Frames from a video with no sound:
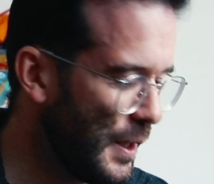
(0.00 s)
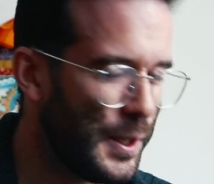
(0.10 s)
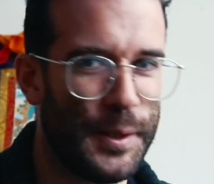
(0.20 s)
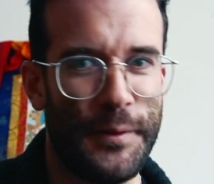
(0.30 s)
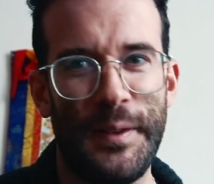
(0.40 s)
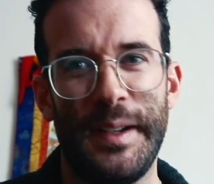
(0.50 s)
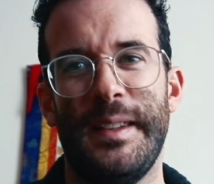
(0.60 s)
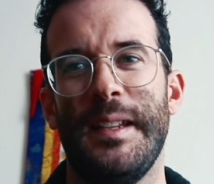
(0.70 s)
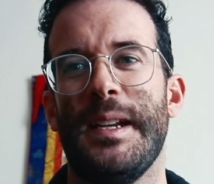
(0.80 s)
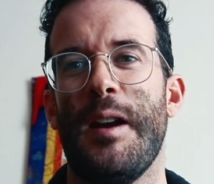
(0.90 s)
So first
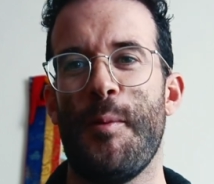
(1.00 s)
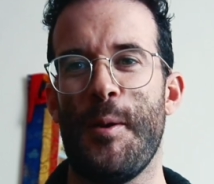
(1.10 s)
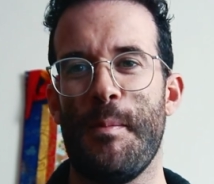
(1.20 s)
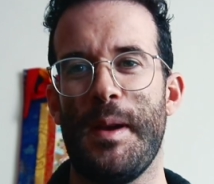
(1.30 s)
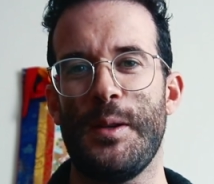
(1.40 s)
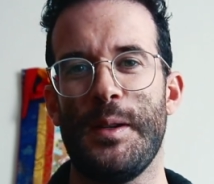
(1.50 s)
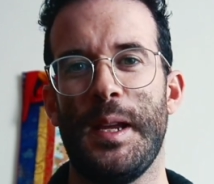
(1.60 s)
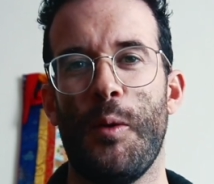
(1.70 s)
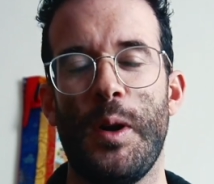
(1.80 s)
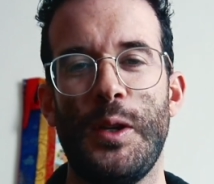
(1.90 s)
thing that I recommend you is
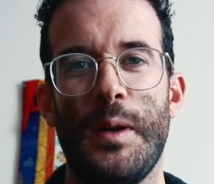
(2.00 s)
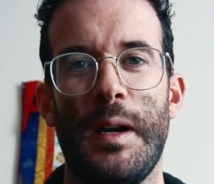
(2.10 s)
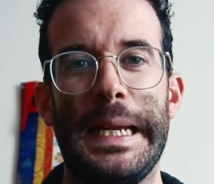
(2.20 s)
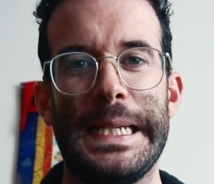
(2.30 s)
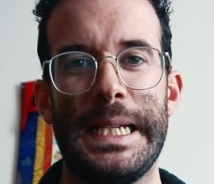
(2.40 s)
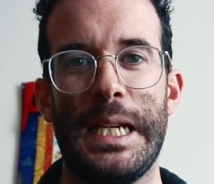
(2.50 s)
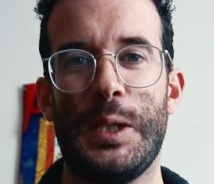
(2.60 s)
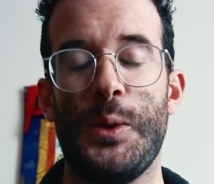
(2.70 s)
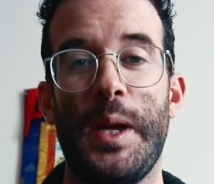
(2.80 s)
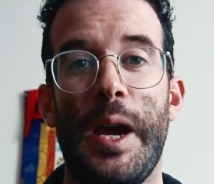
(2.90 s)
that when you are listening
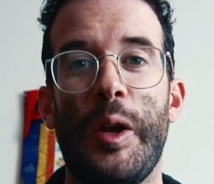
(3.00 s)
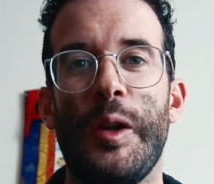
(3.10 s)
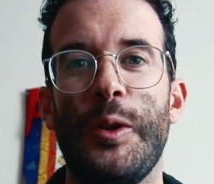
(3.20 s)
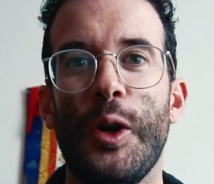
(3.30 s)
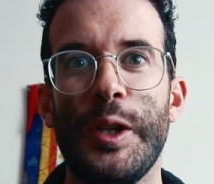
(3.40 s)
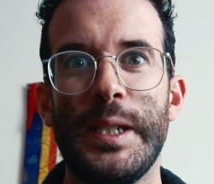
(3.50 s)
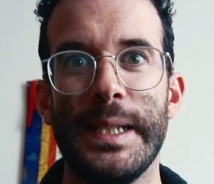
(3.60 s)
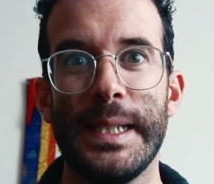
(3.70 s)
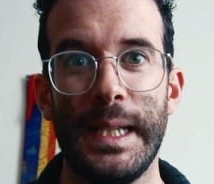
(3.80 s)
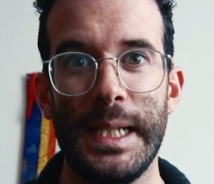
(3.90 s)
to the audio, don't
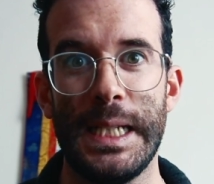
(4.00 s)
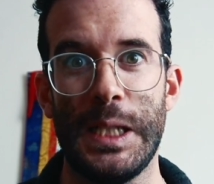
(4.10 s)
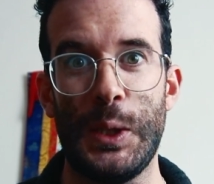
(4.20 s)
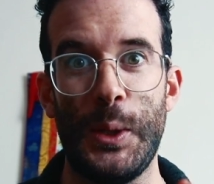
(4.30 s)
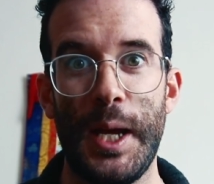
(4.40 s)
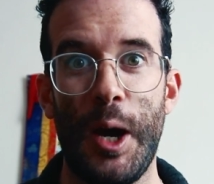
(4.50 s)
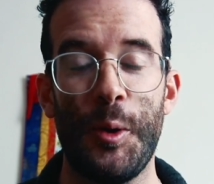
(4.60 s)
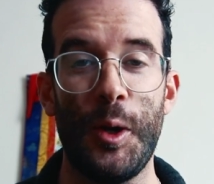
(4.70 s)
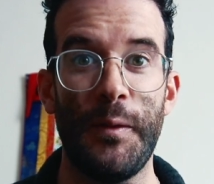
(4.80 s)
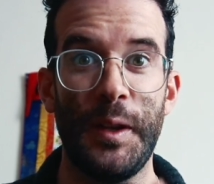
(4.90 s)
just listen to the
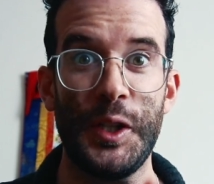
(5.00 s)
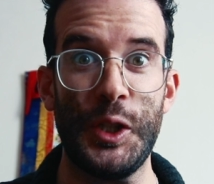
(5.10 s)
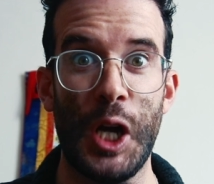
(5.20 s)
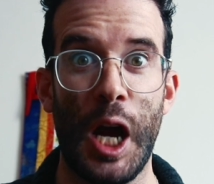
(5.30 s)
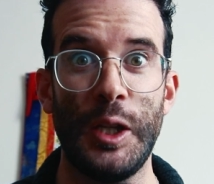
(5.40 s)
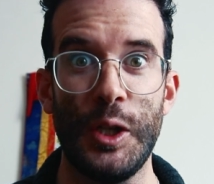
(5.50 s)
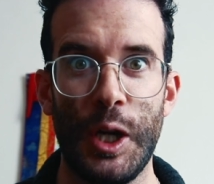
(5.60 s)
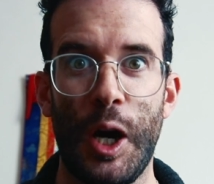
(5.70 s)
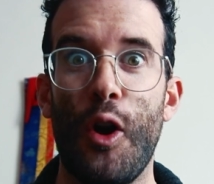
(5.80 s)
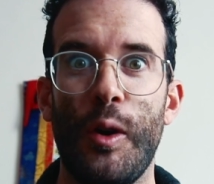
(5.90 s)
audio of the shot you
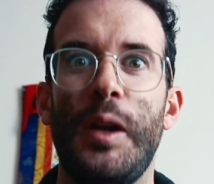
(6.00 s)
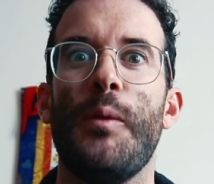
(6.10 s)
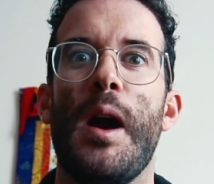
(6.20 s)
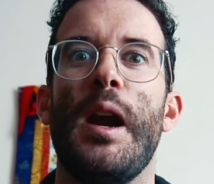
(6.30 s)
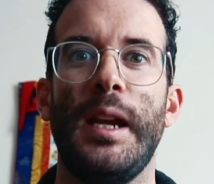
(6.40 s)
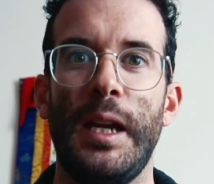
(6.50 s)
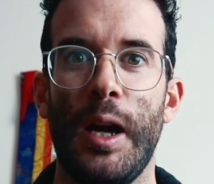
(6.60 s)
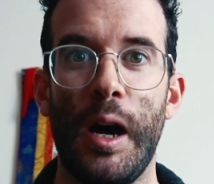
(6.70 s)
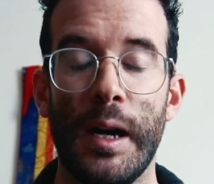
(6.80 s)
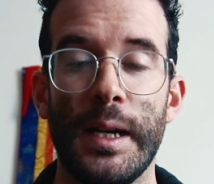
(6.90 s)
are only
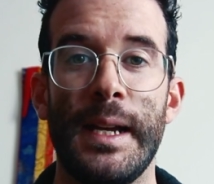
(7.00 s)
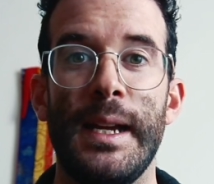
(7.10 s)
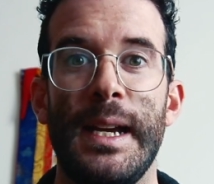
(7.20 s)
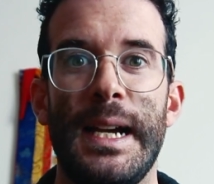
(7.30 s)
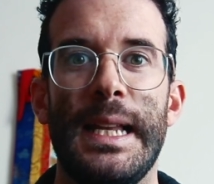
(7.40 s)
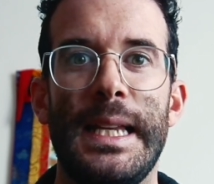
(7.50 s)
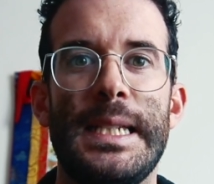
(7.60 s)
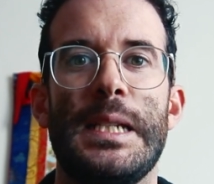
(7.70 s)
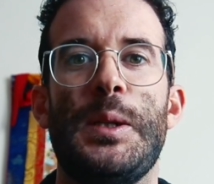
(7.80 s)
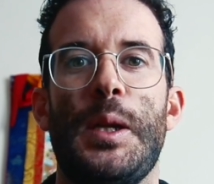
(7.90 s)
working on.
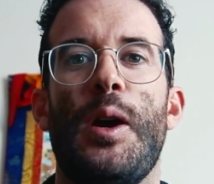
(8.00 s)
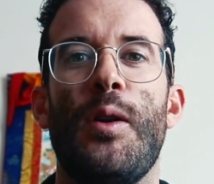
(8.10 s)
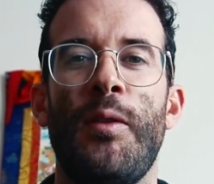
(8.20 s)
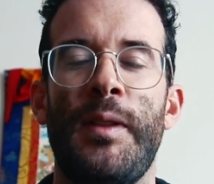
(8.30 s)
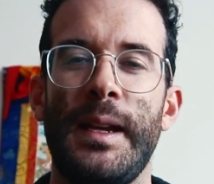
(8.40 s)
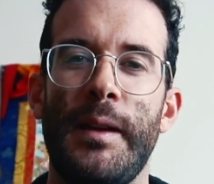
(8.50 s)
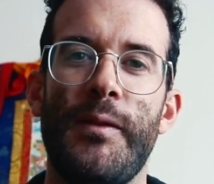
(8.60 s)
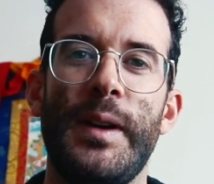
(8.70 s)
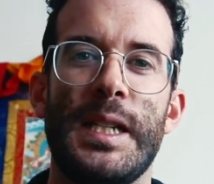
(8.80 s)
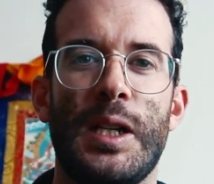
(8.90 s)
Listen to the whole thing. If
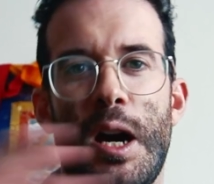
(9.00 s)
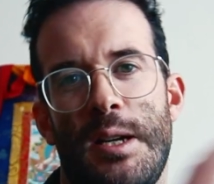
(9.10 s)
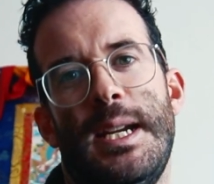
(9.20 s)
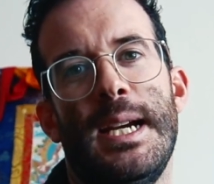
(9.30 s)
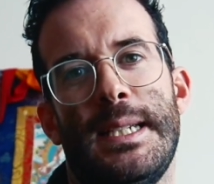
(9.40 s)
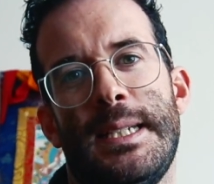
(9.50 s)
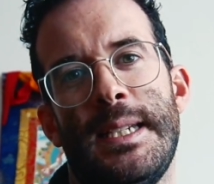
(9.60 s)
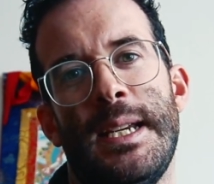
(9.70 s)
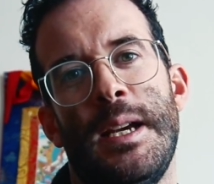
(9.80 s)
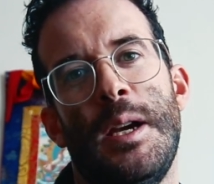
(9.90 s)
there is context,